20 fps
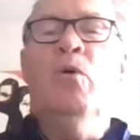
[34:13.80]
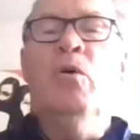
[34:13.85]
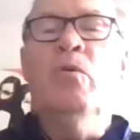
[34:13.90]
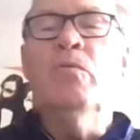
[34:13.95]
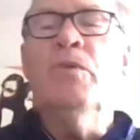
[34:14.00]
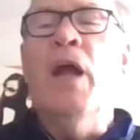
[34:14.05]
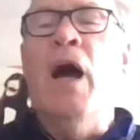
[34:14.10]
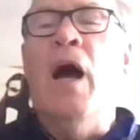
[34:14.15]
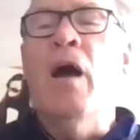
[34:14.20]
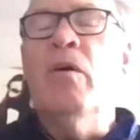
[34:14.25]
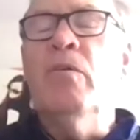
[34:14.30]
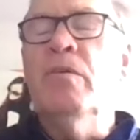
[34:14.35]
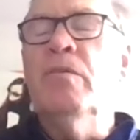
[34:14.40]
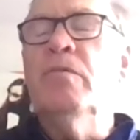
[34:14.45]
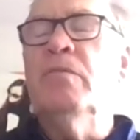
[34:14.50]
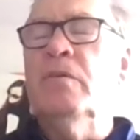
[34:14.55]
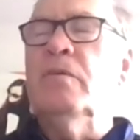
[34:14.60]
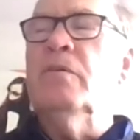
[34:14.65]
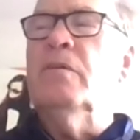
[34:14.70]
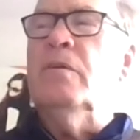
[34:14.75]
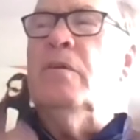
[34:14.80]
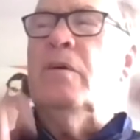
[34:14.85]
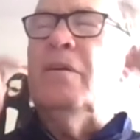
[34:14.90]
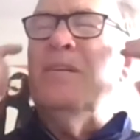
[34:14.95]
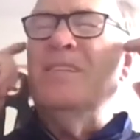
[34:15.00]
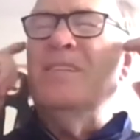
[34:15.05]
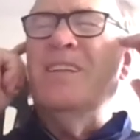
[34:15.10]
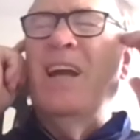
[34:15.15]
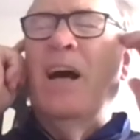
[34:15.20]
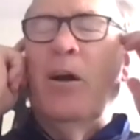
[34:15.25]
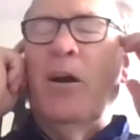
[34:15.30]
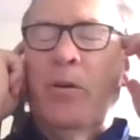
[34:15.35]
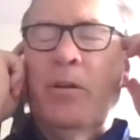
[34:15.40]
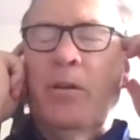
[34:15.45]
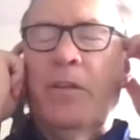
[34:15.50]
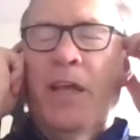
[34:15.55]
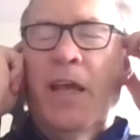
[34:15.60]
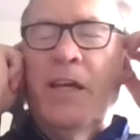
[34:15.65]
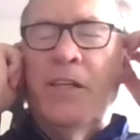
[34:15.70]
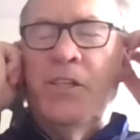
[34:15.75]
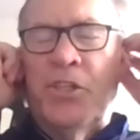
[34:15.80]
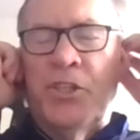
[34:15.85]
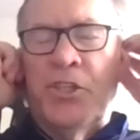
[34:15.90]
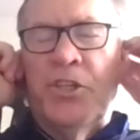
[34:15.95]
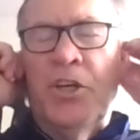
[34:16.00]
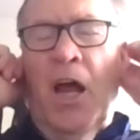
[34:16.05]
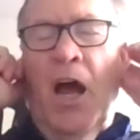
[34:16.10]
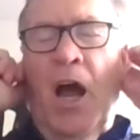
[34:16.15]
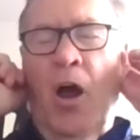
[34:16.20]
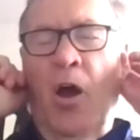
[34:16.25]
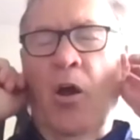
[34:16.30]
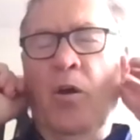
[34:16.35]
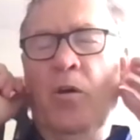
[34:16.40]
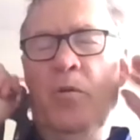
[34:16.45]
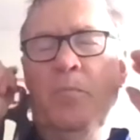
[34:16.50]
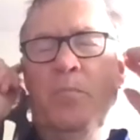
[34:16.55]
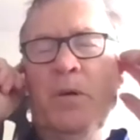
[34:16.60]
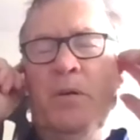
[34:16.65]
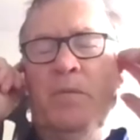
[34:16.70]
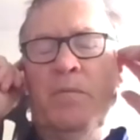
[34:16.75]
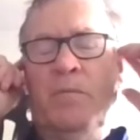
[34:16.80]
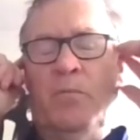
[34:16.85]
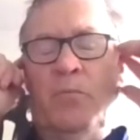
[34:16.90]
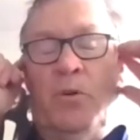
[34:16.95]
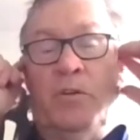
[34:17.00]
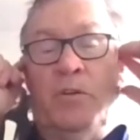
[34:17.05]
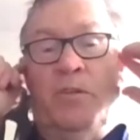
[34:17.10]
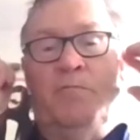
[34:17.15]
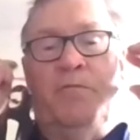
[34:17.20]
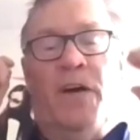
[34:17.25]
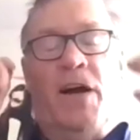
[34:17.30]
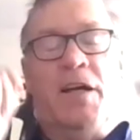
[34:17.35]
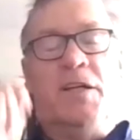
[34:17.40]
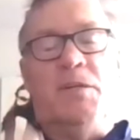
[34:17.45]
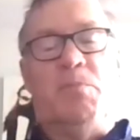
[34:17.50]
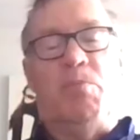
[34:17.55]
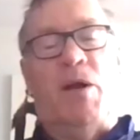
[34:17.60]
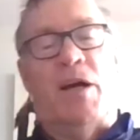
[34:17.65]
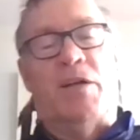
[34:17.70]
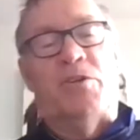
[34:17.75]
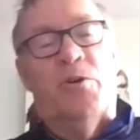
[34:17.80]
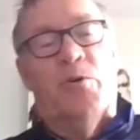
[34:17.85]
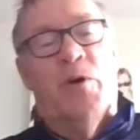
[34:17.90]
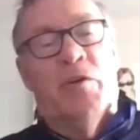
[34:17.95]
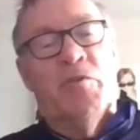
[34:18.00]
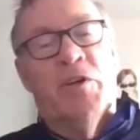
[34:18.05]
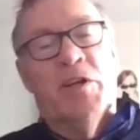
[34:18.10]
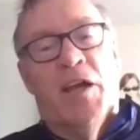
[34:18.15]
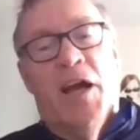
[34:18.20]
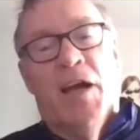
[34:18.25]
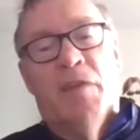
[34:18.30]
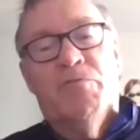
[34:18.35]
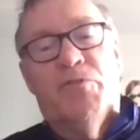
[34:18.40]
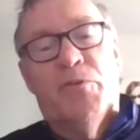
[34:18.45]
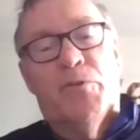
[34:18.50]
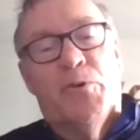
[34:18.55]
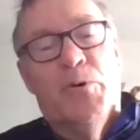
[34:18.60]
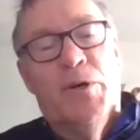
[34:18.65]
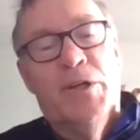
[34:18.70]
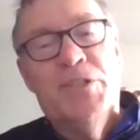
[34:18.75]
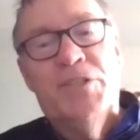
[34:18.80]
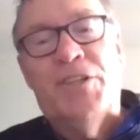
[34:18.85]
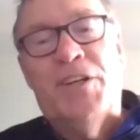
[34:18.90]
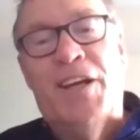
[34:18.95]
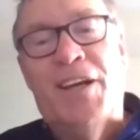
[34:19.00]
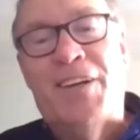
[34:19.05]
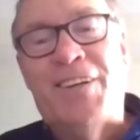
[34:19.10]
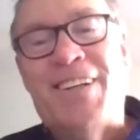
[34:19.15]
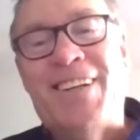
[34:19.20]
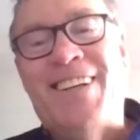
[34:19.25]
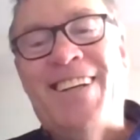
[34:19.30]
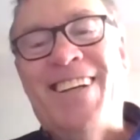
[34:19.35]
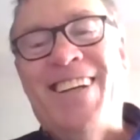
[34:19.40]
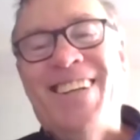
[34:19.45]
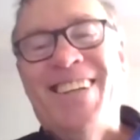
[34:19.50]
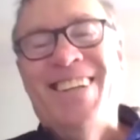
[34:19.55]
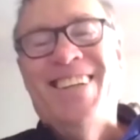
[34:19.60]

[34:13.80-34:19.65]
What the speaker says: well, no, the answer's no, but what did Fags play? 200 games for Queenstown, didn't he?